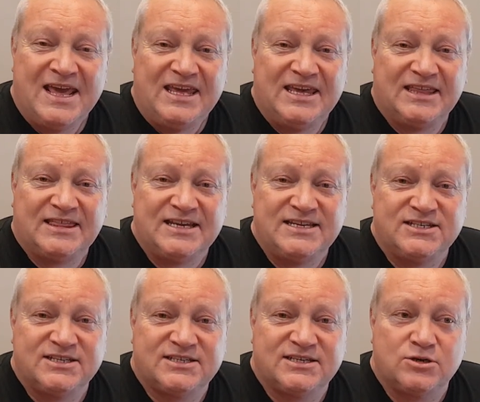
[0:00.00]
Yeah, things
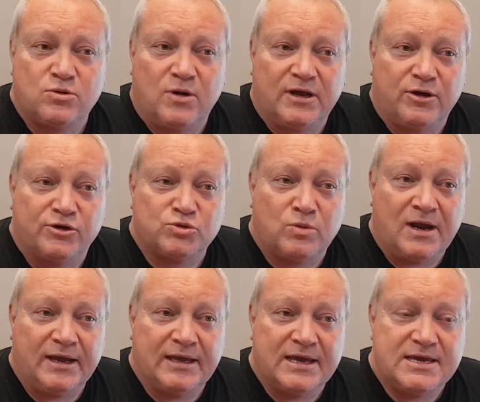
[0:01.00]
just didn't quite go his
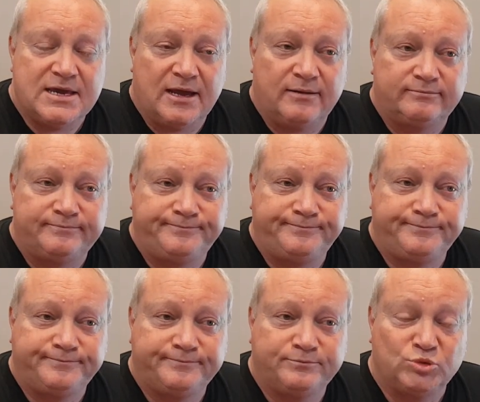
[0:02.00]
way.
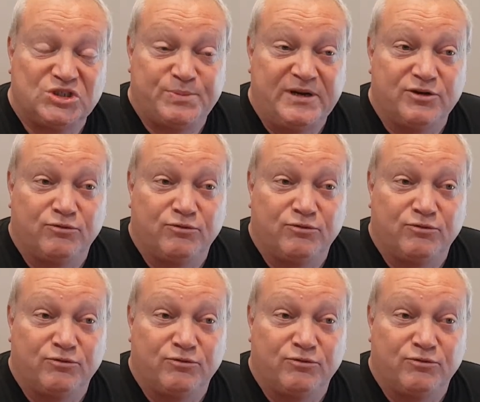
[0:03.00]
We expected a